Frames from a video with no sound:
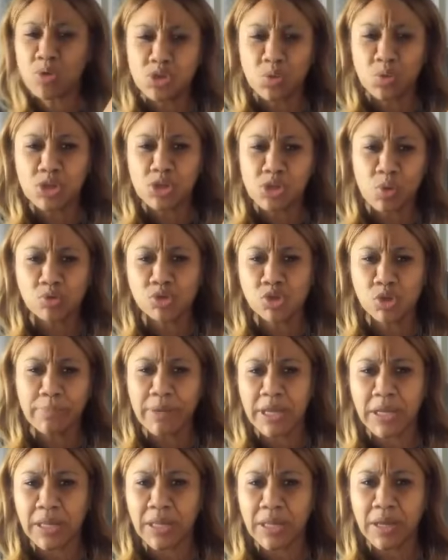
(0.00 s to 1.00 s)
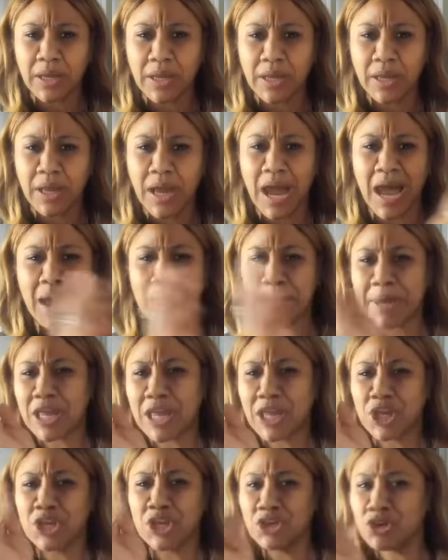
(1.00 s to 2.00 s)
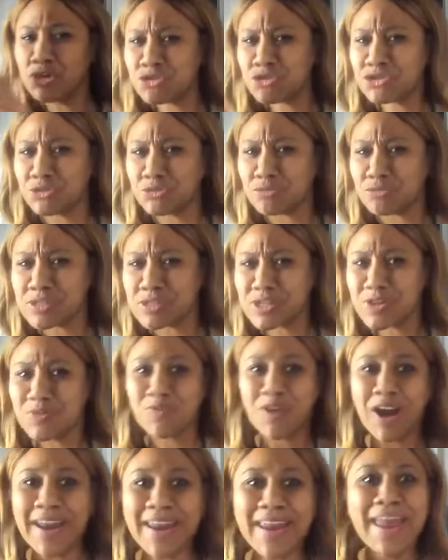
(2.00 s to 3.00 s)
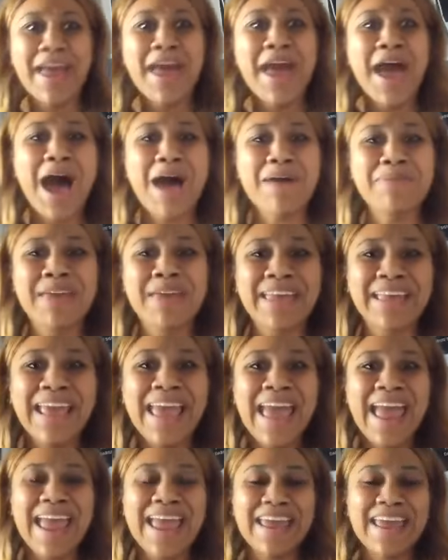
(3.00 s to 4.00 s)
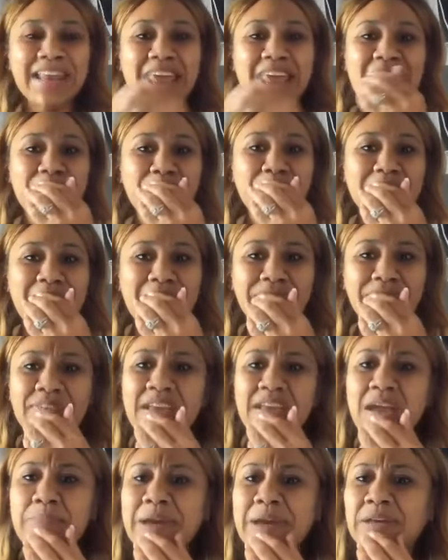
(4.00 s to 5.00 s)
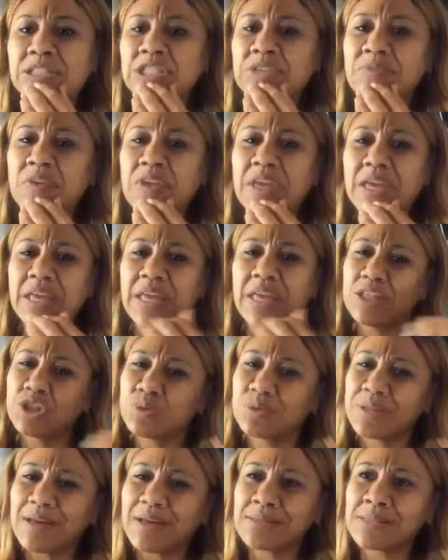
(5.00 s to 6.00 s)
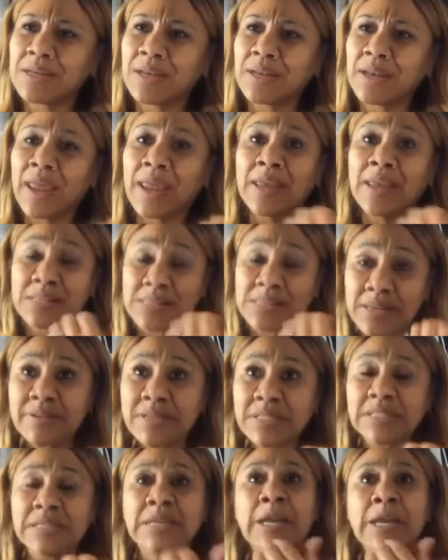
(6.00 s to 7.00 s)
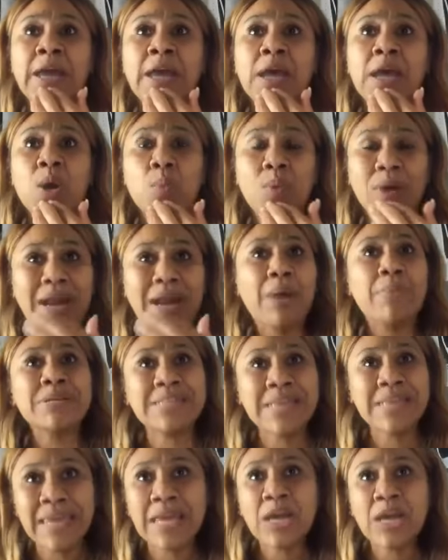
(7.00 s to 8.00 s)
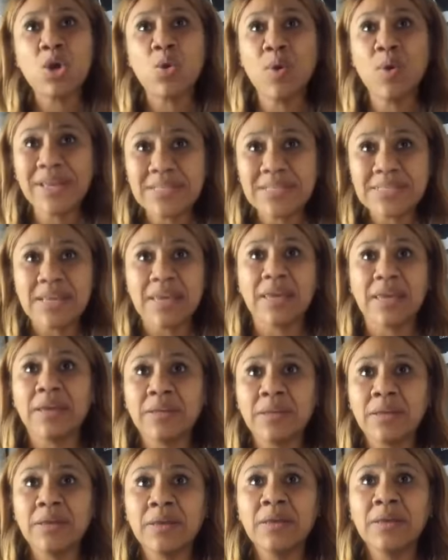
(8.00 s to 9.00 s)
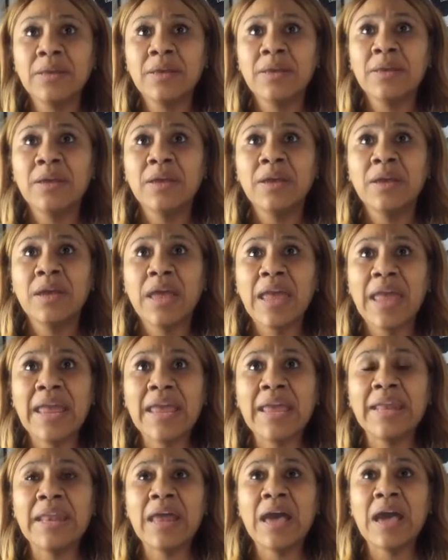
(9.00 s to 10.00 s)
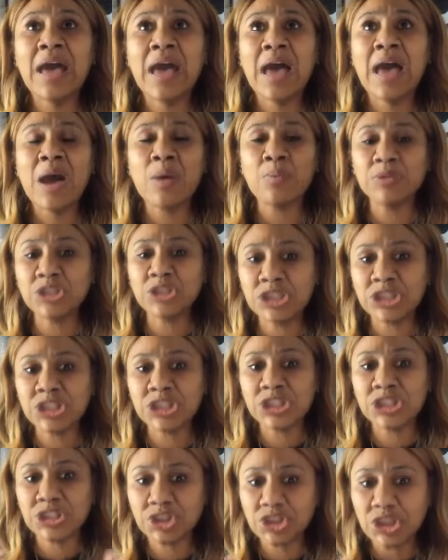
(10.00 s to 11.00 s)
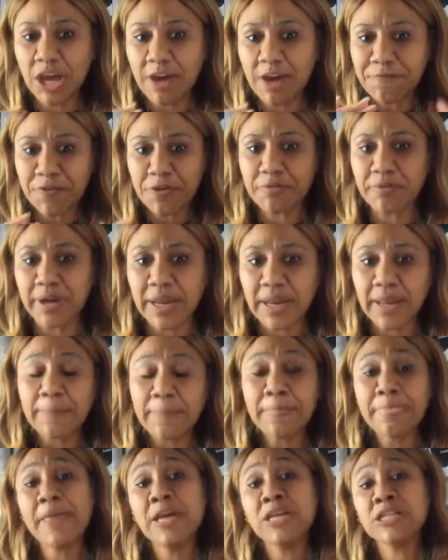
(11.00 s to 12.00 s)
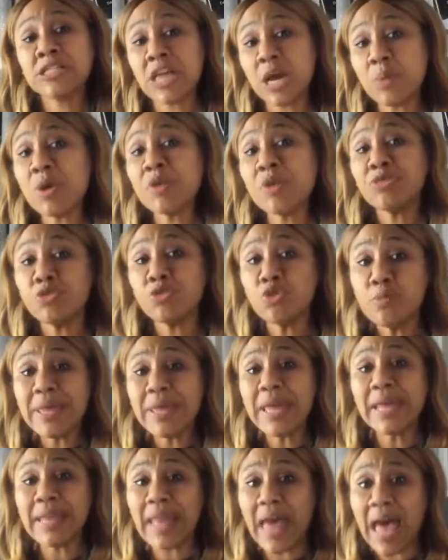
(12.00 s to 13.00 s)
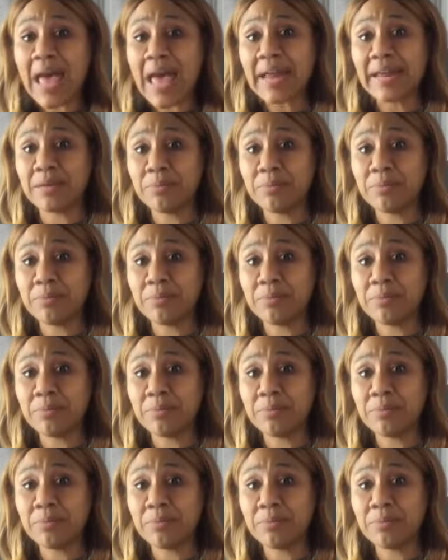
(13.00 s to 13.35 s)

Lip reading: on social media. I mean, you choose. Right? I mean, and when I think about Shavia in 2008, seriously, when I was in quicksand and I was suffering, someone threw me a line,